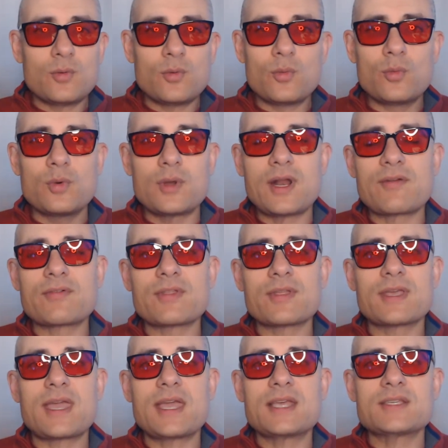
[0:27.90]
whatever
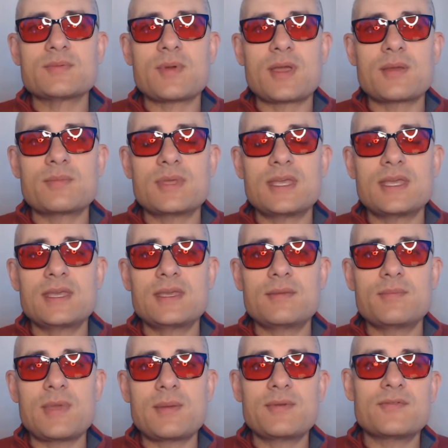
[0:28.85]
the case might be,
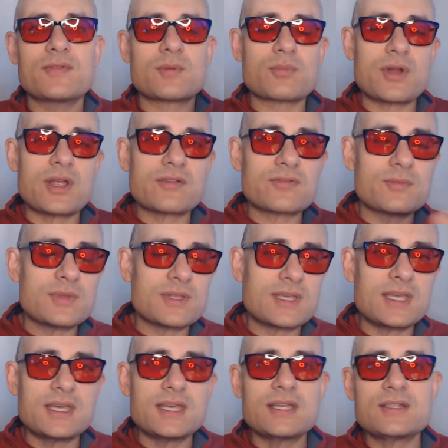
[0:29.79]
maybe even a break from the
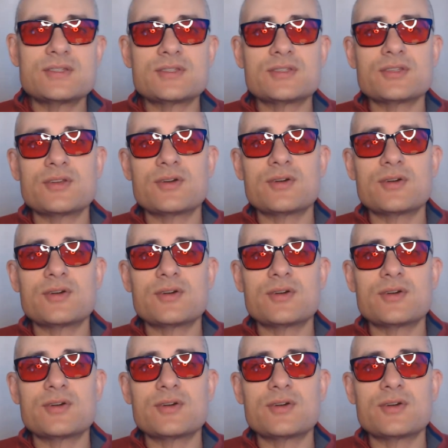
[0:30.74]
kids,